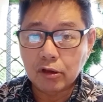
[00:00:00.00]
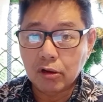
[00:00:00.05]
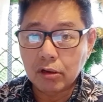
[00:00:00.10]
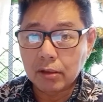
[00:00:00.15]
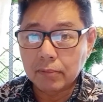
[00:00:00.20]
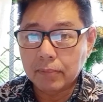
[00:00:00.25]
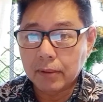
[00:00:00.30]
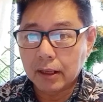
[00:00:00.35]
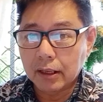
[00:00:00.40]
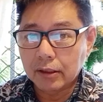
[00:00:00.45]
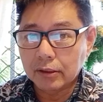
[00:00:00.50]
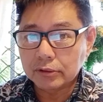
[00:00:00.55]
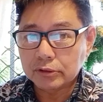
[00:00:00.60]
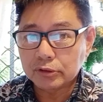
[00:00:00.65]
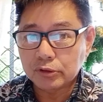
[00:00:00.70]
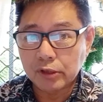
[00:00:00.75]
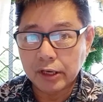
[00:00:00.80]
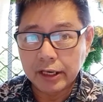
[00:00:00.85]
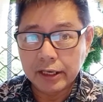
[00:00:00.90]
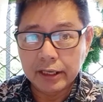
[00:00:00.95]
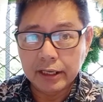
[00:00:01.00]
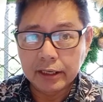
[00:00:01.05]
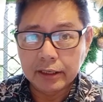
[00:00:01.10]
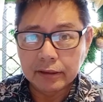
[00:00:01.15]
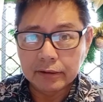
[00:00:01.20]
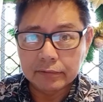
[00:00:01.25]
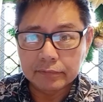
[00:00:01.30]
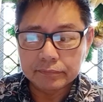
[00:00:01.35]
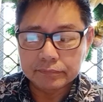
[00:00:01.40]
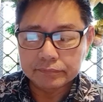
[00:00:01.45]
about training.
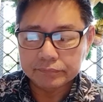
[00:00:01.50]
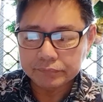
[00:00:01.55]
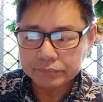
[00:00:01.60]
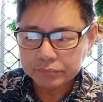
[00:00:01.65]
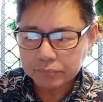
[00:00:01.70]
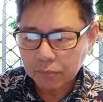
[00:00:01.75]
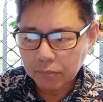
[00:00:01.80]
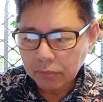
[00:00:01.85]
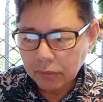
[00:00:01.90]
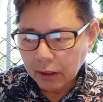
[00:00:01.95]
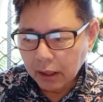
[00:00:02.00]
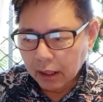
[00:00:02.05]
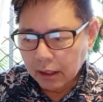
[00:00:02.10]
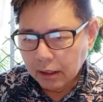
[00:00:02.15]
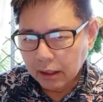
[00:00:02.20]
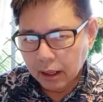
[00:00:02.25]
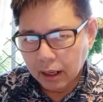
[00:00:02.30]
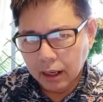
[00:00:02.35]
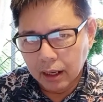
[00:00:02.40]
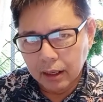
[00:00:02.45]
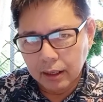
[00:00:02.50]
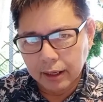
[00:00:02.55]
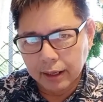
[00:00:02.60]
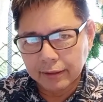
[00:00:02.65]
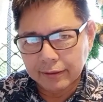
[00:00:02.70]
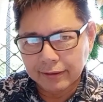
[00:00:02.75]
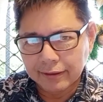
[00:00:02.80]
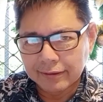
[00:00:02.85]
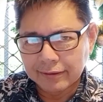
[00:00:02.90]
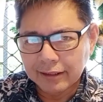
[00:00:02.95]
And
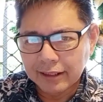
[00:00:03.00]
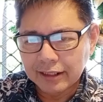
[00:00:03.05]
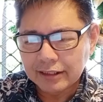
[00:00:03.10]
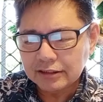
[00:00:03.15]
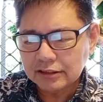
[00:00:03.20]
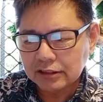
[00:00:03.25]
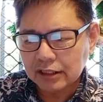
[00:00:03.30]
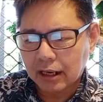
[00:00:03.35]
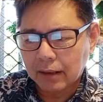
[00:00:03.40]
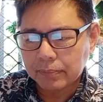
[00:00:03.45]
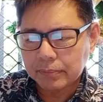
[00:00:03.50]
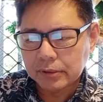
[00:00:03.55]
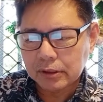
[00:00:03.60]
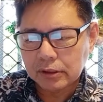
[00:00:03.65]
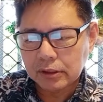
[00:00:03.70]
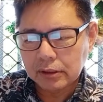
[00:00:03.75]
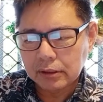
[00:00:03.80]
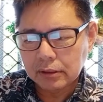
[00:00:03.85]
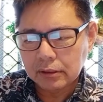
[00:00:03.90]
in this chapter,